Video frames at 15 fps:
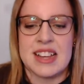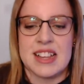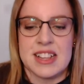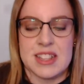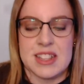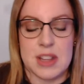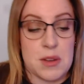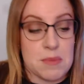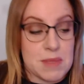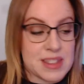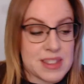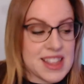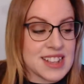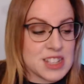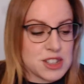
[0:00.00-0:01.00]
So,
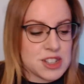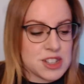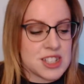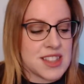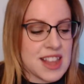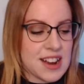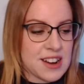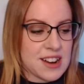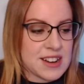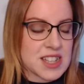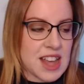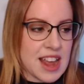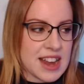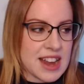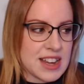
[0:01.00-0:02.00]
but that's just there as
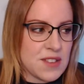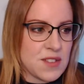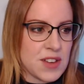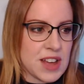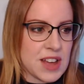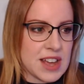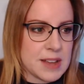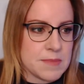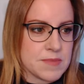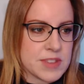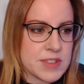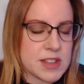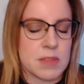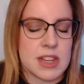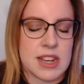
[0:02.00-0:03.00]
kind of
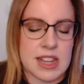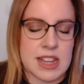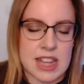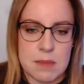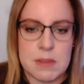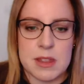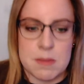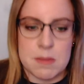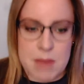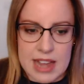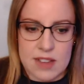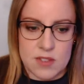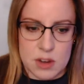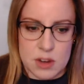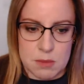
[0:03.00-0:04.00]
something to keep in the
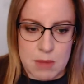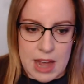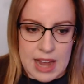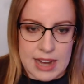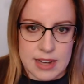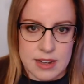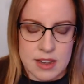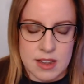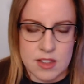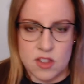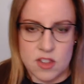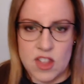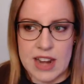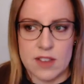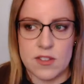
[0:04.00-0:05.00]
back of your mind,
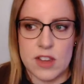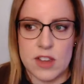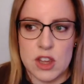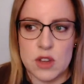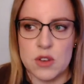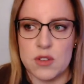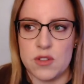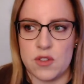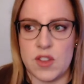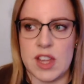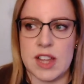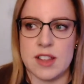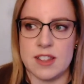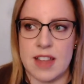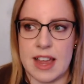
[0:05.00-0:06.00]
that if you
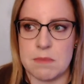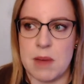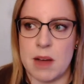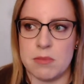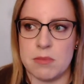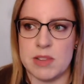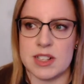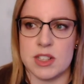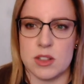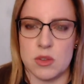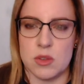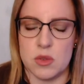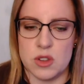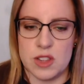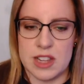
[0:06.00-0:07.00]
feel like public
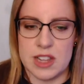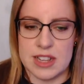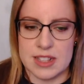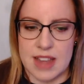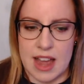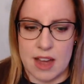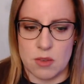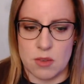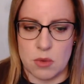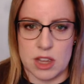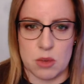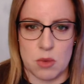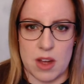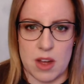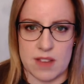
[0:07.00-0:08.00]
school is not what
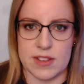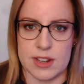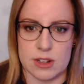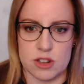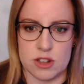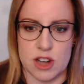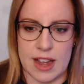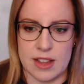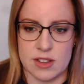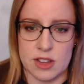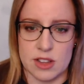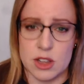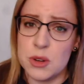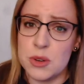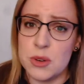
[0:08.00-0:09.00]
you want for your child,
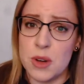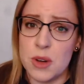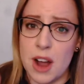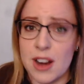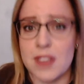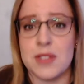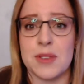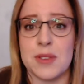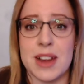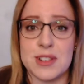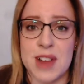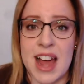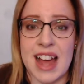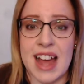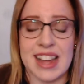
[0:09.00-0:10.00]
you are on the right
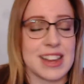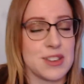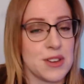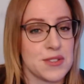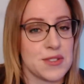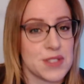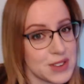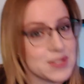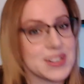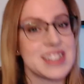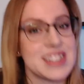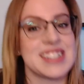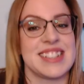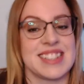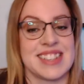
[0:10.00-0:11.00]
track and you have good
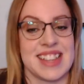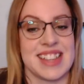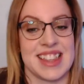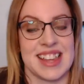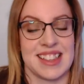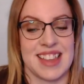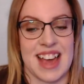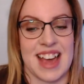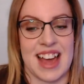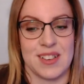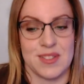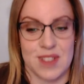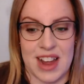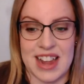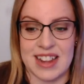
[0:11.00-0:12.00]
reasons to think that,
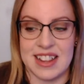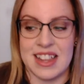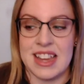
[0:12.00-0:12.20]
right?